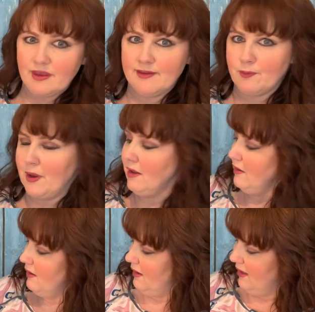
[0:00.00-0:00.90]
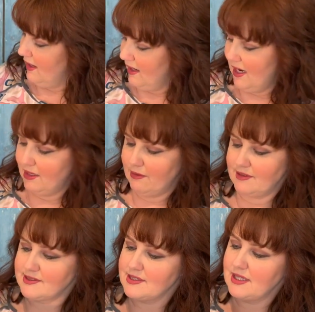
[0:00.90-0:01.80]
as well and around
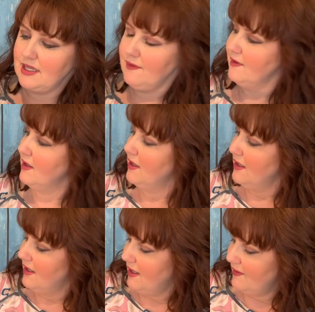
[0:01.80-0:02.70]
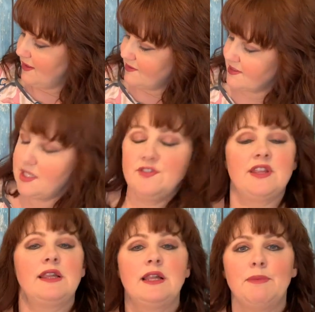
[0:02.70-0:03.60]
the sleeve. And that just gives you
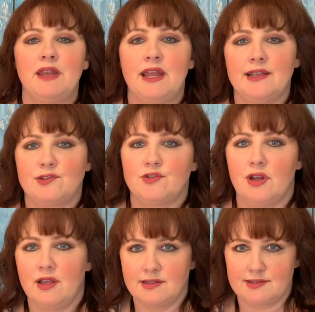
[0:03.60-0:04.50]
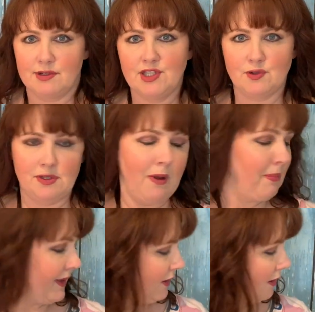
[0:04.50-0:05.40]
that little bit of extra stretch when you're popping